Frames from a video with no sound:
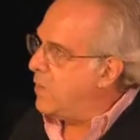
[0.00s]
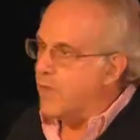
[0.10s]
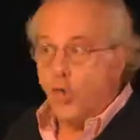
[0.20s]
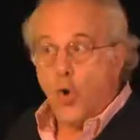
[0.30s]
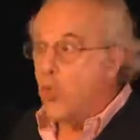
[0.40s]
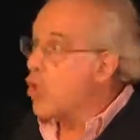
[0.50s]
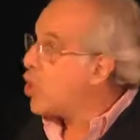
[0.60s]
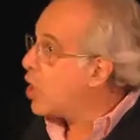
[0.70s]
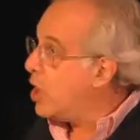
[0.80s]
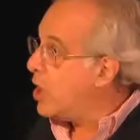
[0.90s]
with no
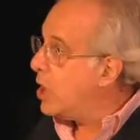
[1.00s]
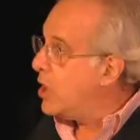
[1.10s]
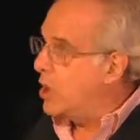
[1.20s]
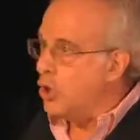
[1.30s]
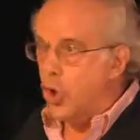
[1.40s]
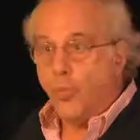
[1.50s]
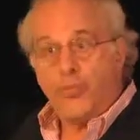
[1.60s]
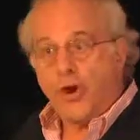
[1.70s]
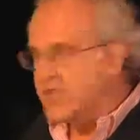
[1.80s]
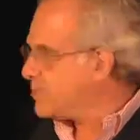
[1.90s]
work, no
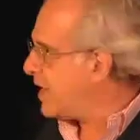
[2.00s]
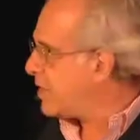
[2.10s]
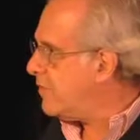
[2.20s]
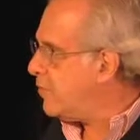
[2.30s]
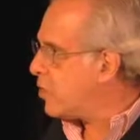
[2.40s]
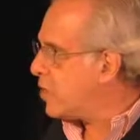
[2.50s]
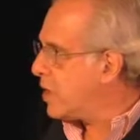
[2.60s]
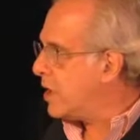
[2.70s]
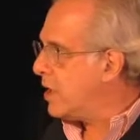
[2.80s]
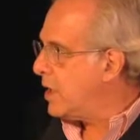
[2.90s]
prospect of
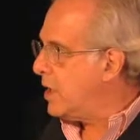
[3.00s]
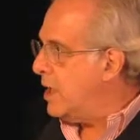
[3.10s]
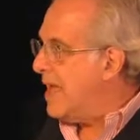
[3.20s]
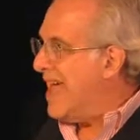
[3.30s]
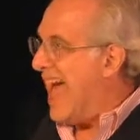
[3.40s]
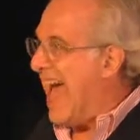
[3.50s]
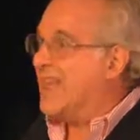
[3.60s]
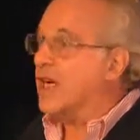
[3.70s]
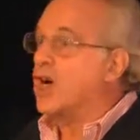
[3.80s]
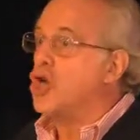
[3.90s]
work,
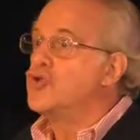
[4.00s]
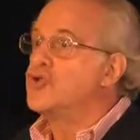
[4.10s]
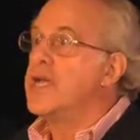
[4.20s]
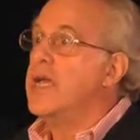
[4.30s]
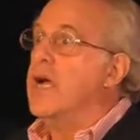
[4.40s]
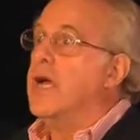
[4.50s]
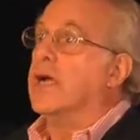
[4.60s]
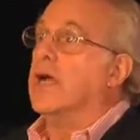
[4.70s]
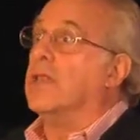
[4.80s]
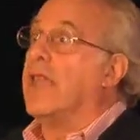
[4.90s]
and a country
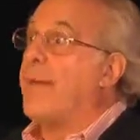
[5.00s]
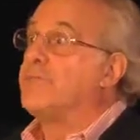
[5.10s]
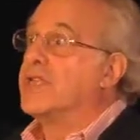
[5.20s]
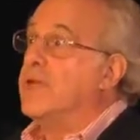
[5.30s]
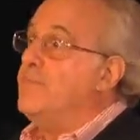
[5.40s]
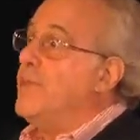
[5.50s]
collapsing